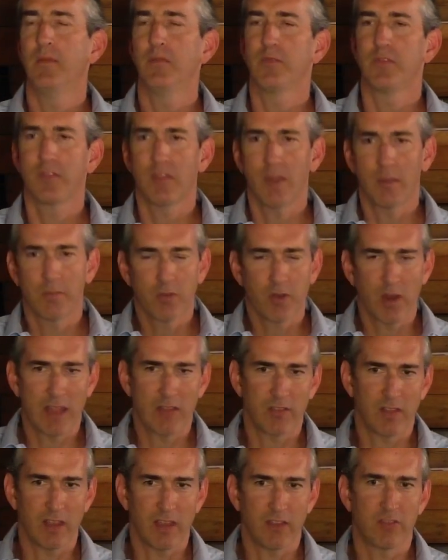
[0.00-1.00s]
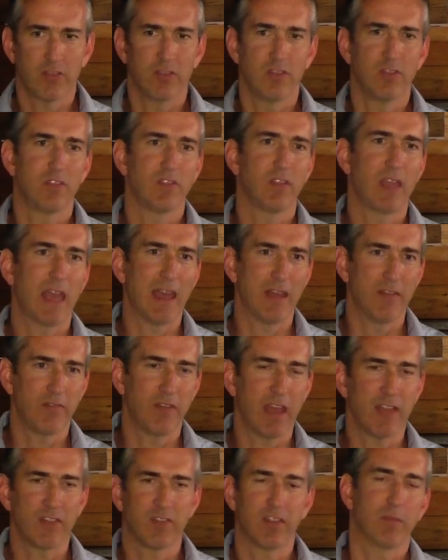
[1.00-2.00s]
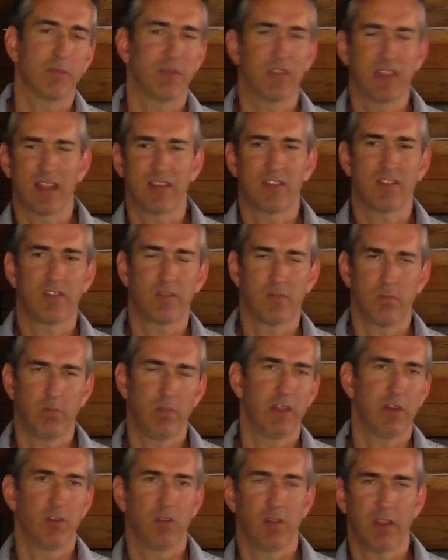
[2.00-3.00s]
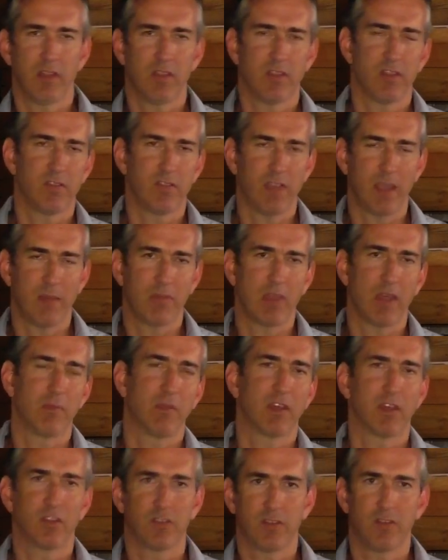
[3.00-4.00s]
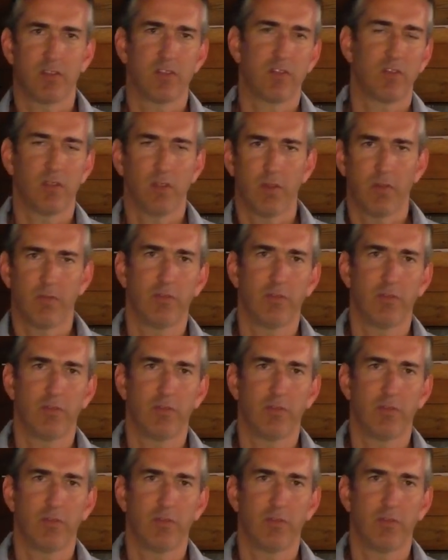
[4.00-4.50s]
Some translations add fasting, but that's literally the same thing because it's